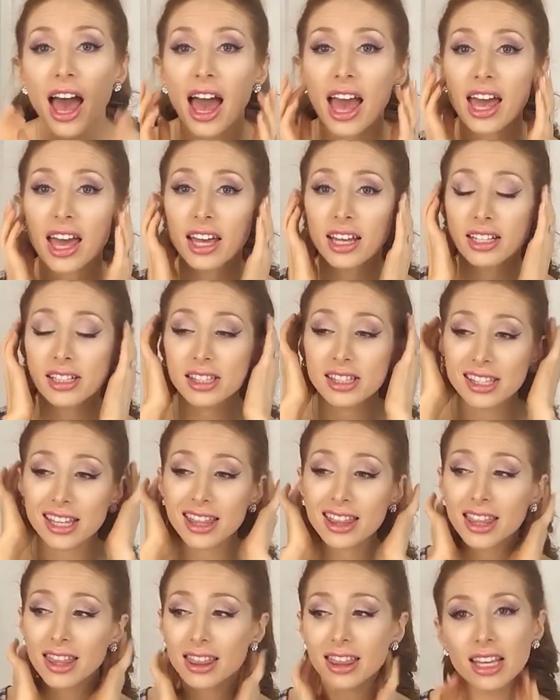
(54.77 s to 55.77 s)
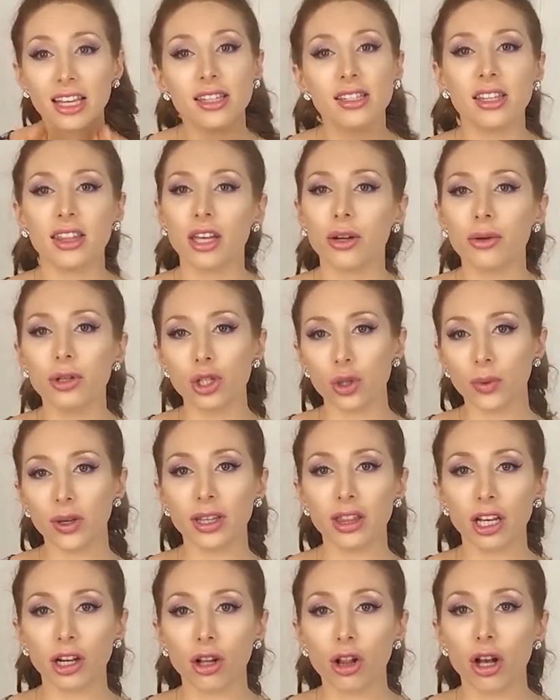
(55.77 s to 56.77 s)
And the things that they were doing
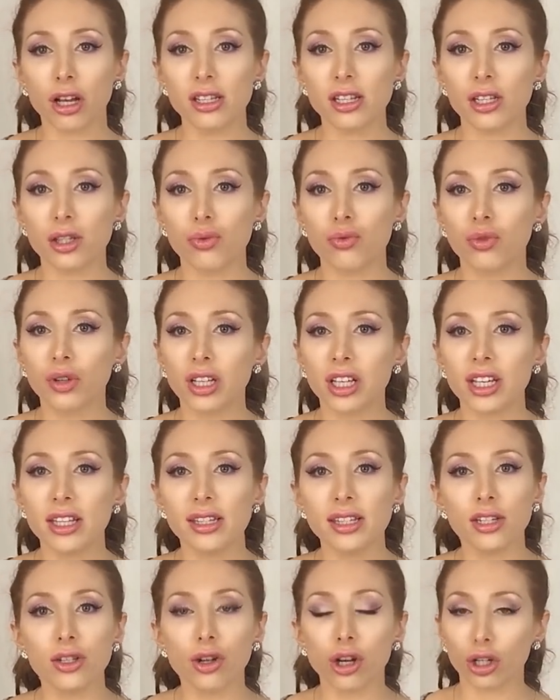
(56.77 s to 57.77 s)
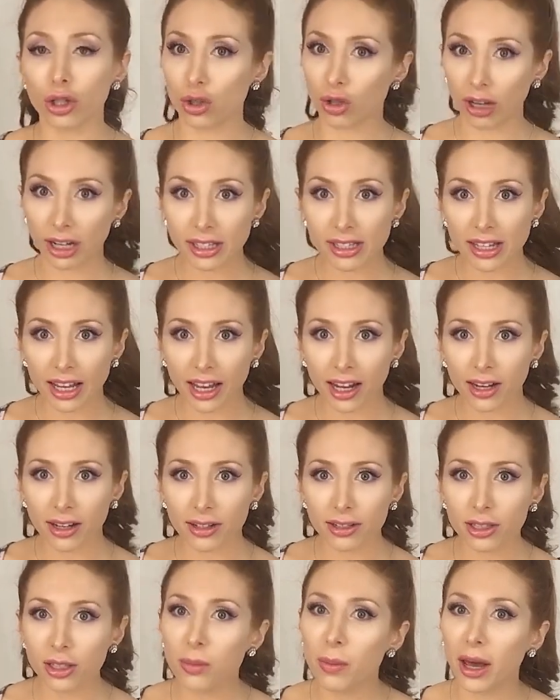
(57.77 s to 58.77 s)
in their closets really did not
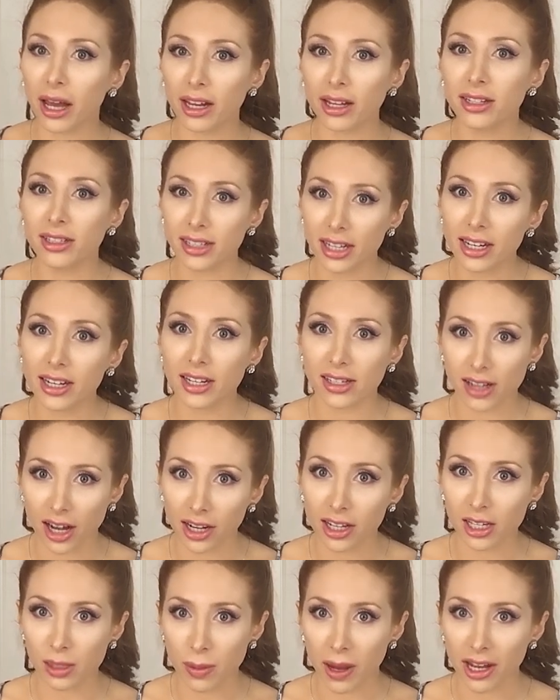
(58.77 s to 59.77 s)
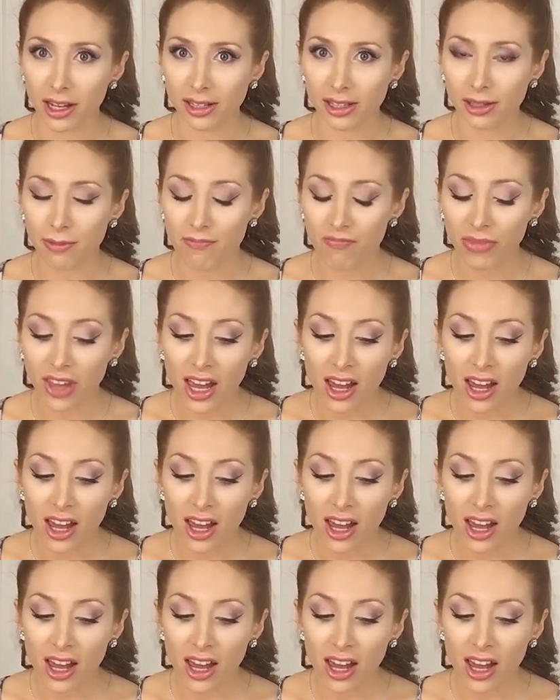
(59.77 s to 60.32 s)
translate to my teeny tiny space.